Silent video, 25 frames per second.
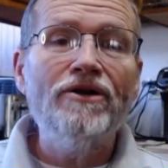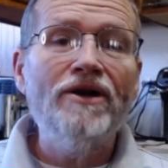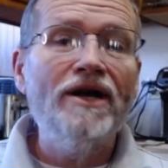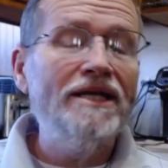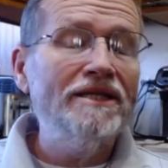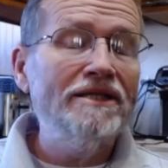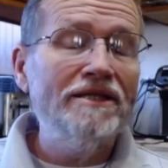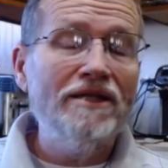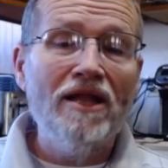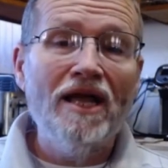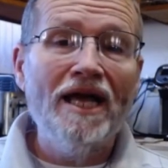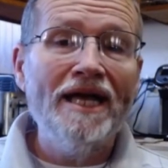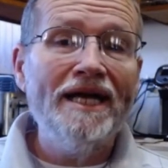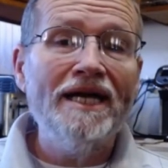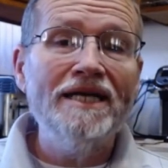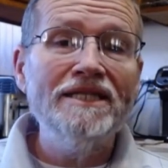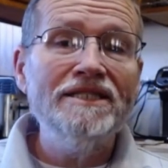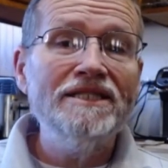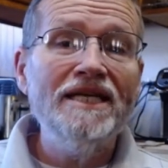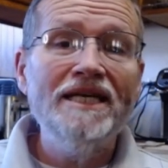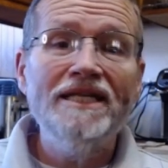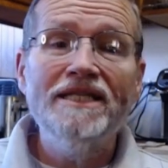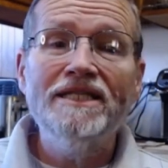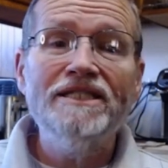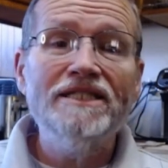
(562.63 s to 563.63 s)
And like I
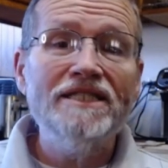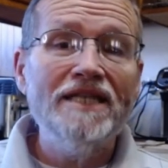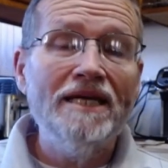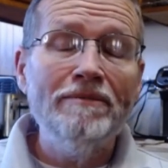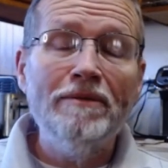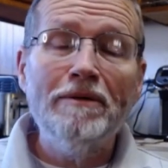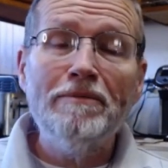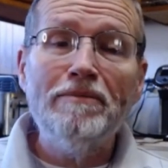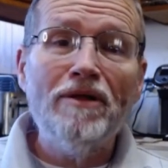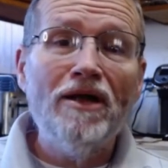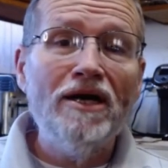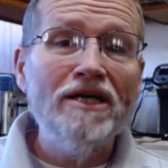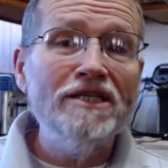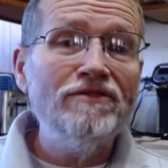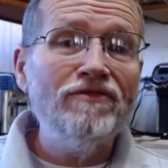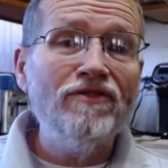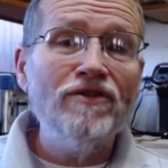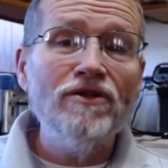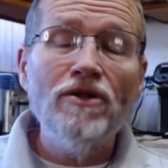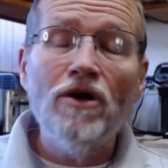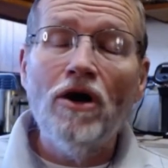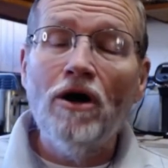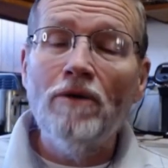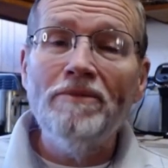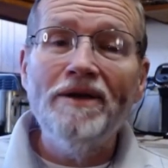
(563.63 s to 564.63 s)
say, the same applies for
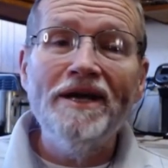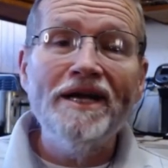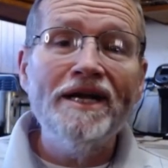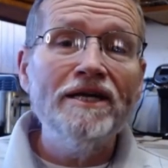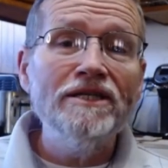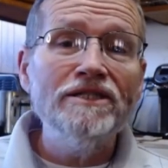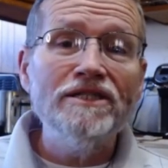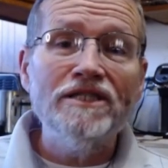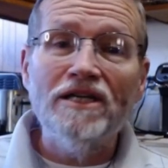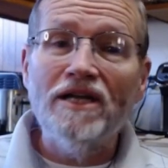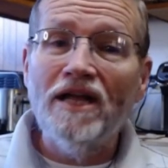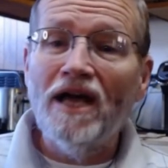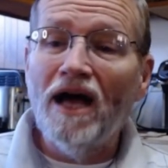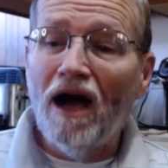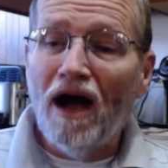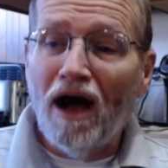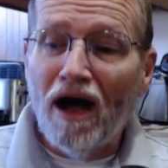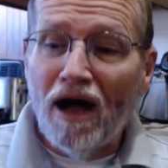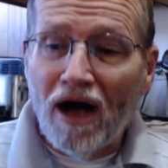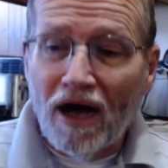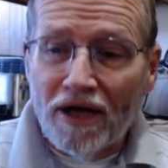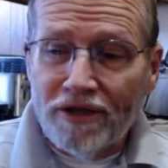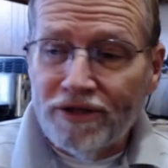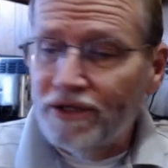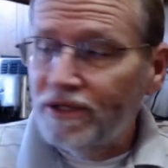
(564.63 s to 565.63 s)
lawmakers and
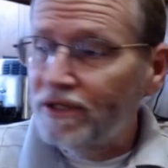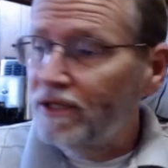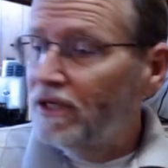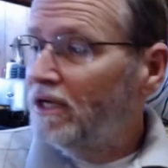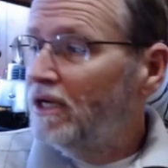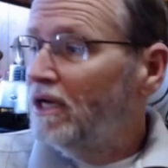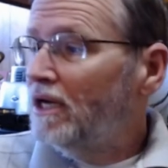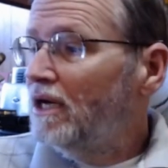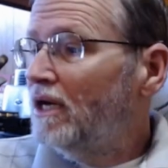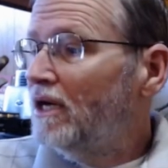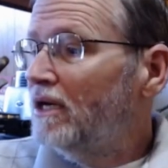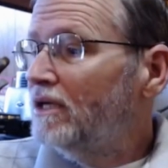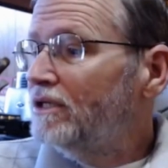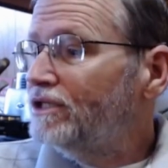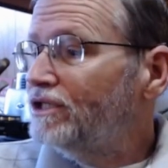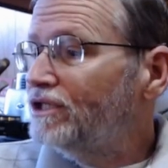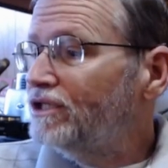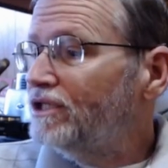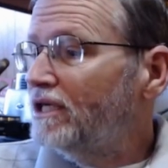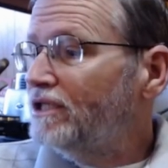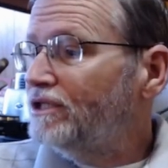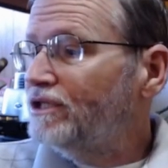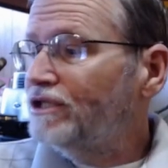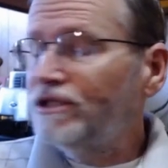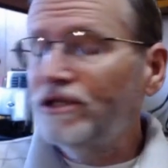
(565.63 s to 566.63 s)
other
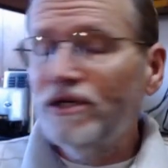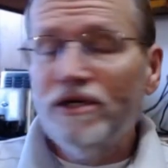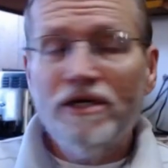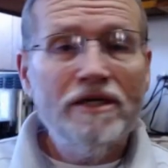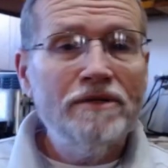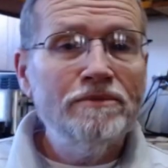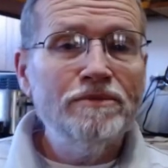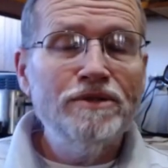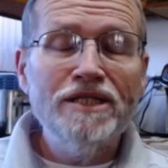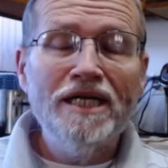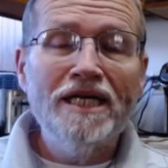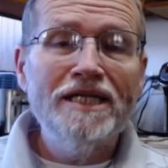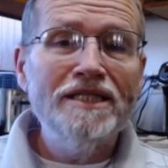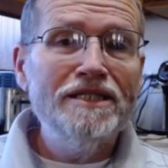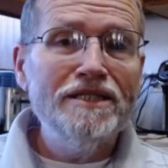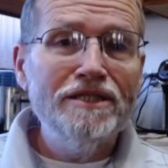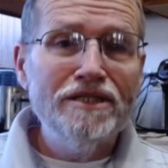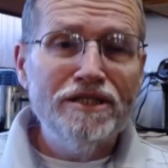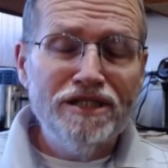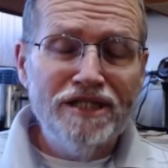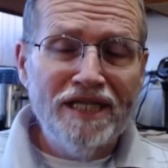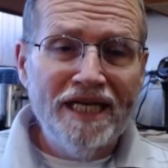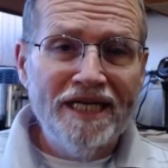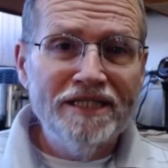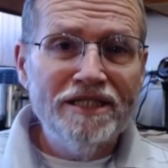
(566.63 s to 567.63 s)
such
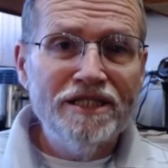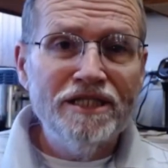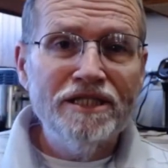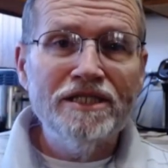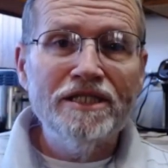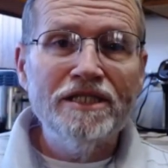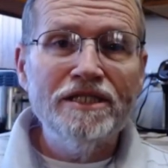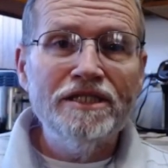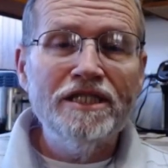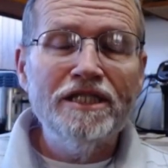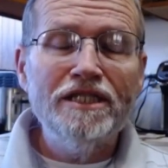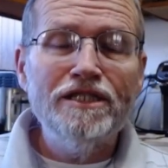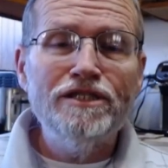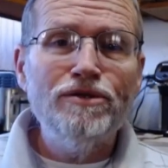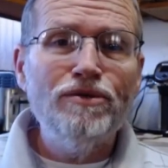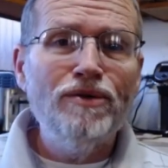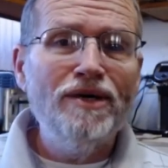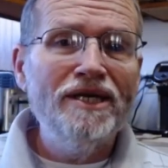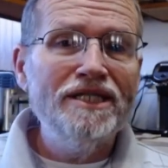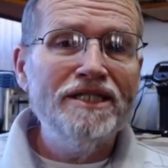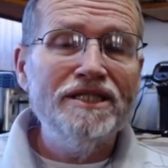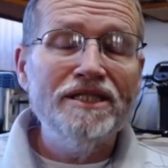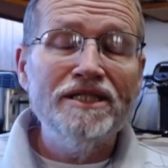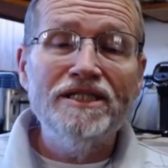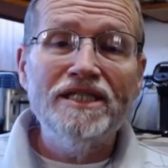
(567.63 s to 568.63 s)
circumstances and
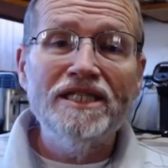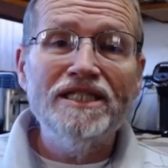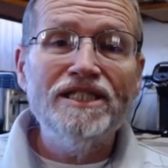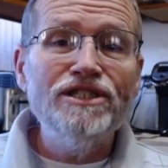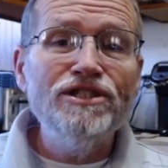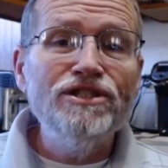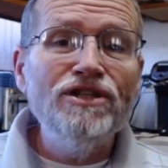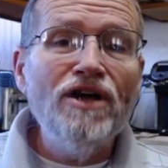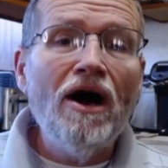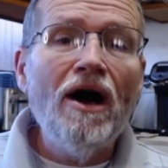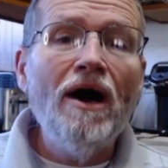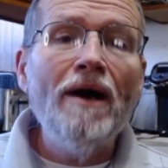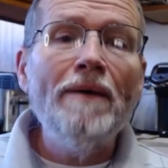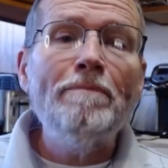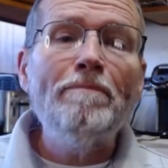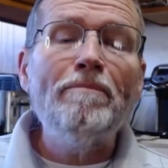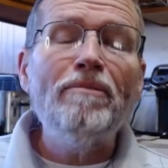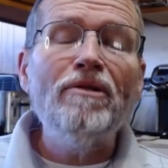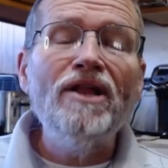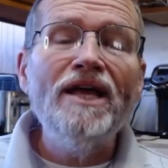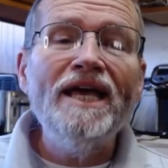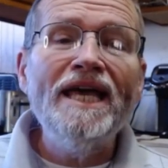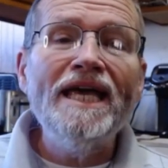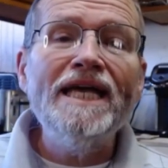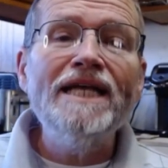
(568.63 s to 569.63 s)
situations. It's not
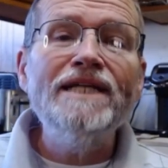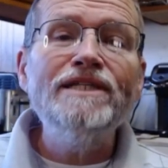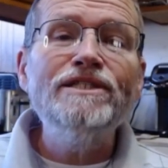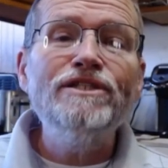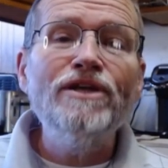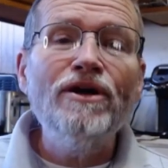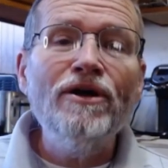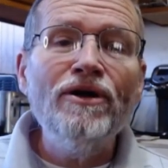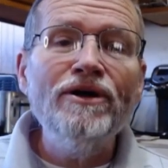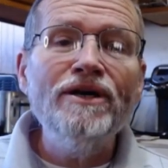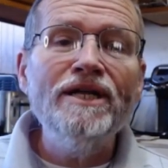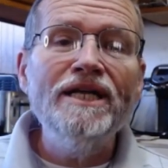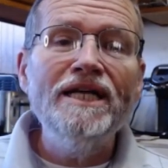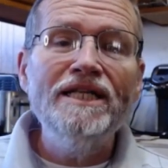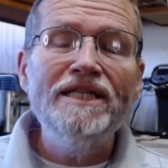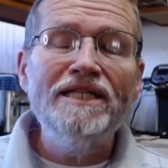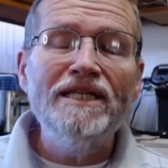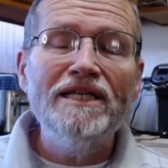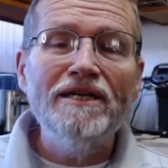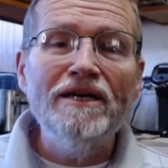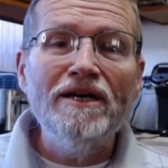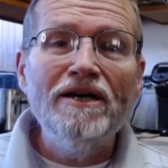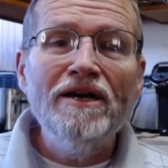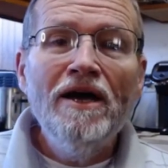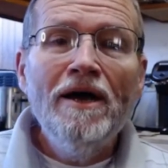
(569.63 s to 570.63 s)
playing dirty
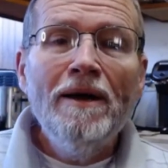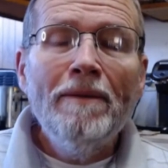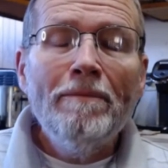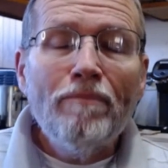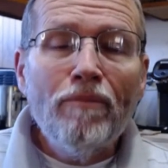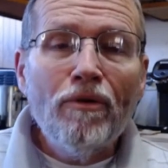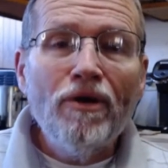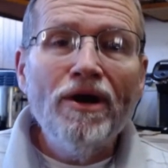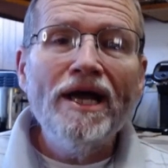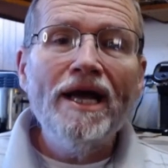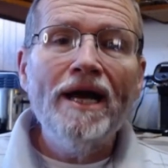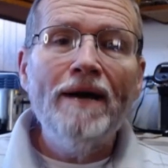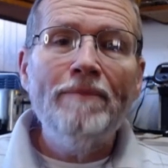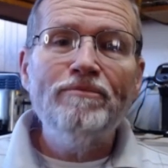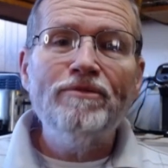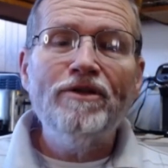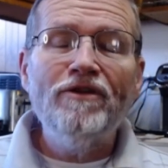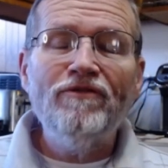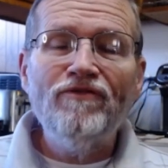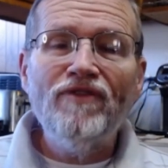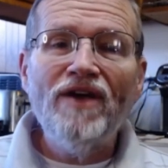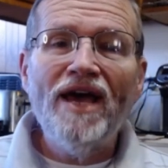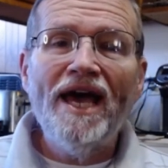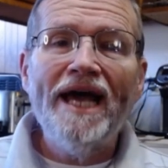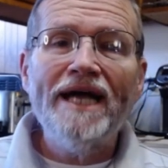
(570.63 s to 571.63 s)
to bring up the
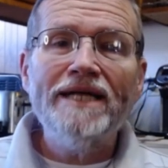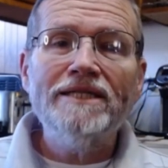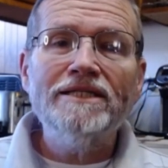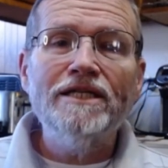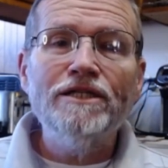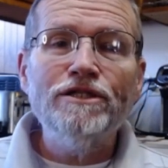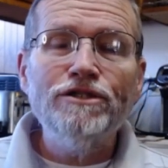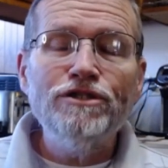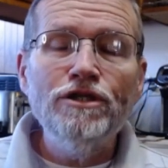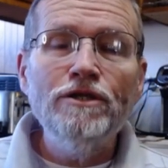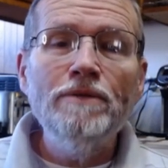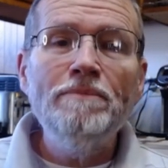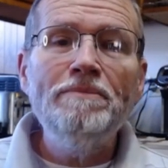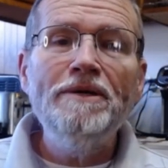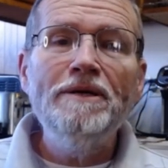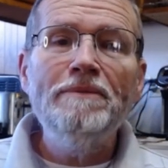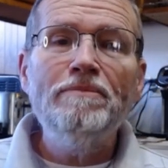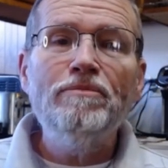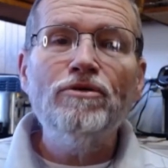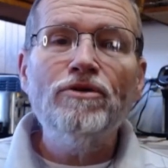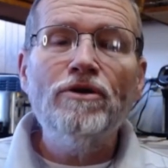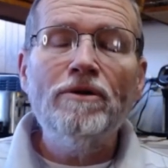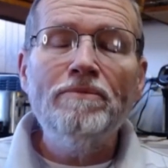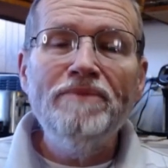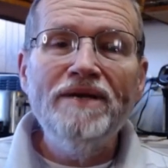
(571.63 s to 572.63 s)
fact that two
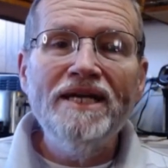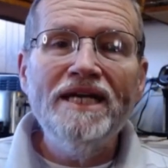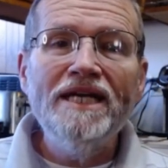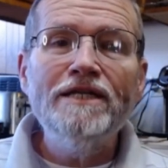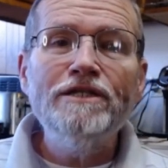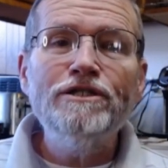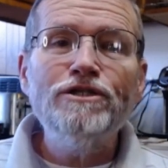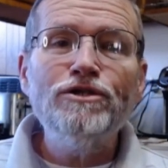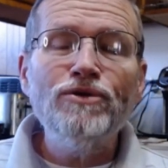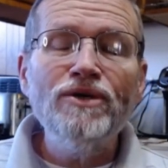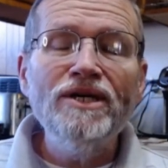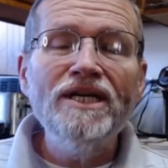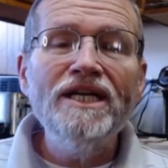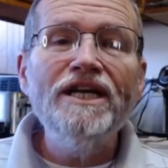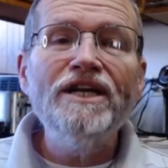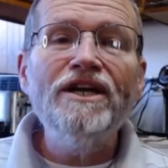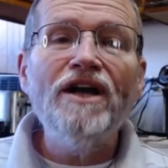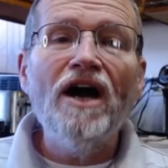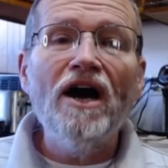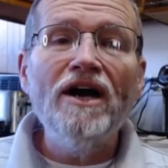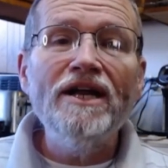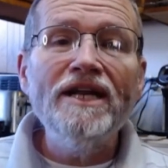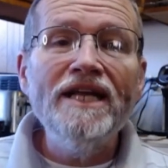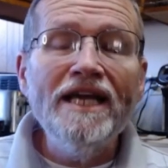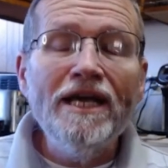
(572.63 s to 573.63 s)
people are being treated
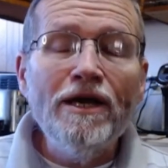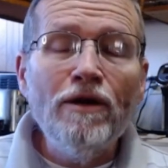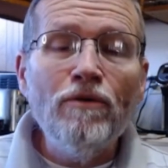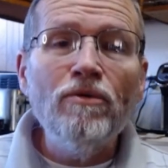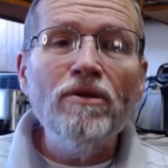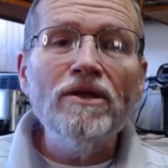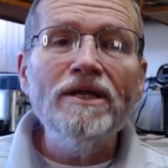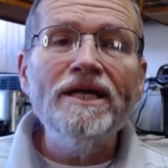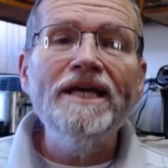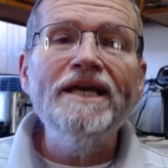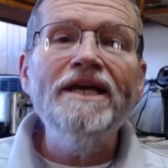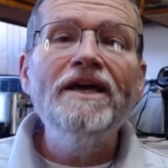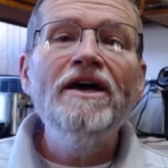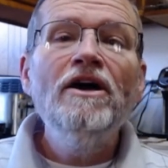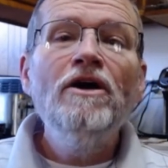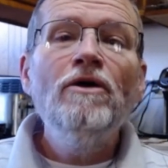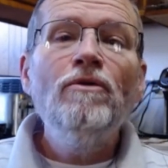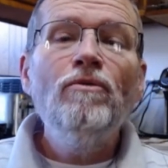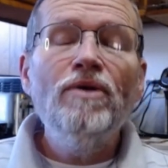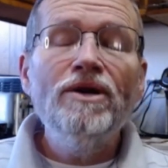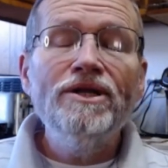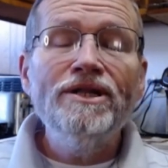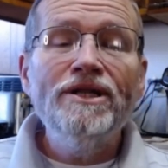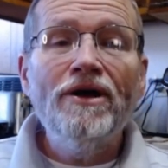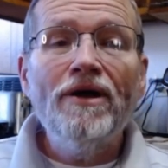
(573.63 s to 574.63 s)
unequally
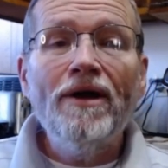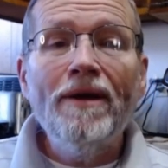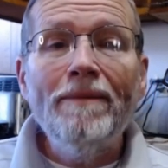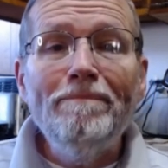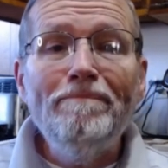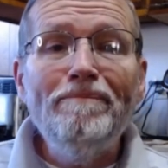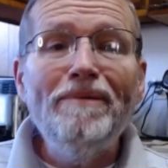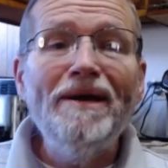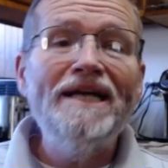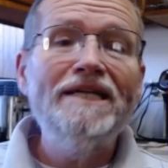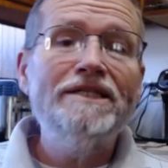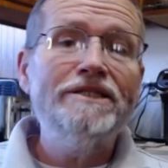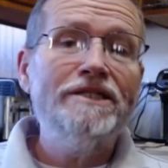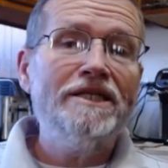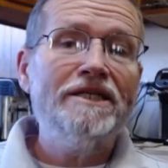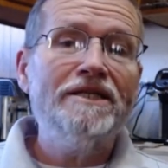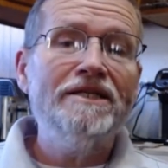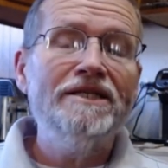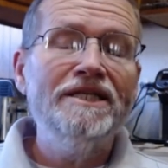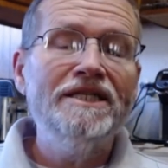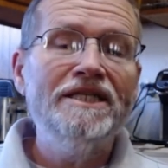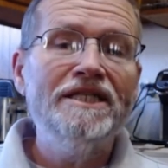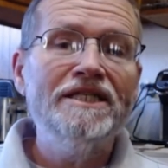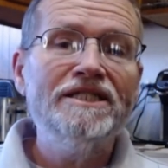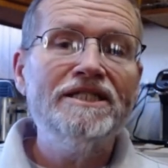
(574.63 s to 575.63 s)
when they're in
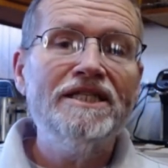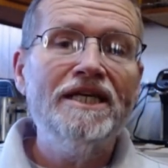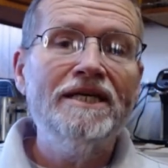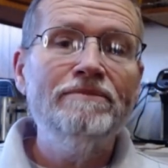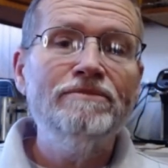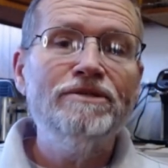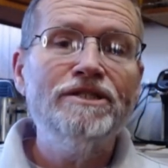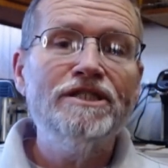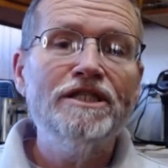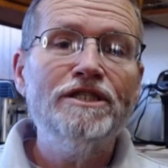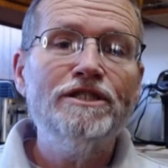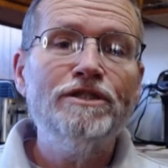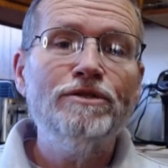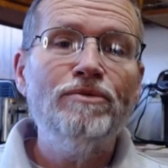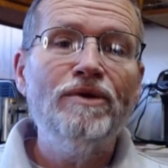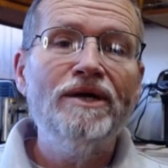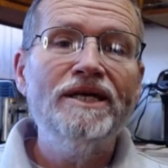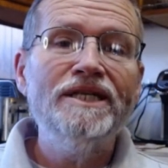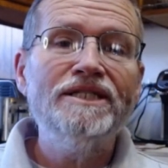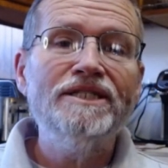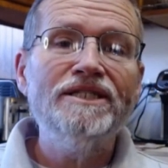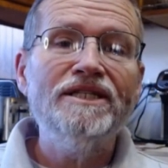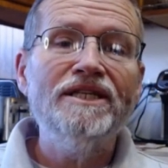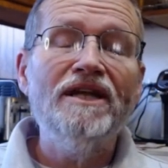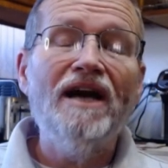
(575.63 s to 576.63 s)
basically the same
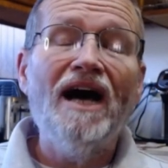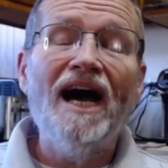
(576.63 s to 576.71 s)
situation.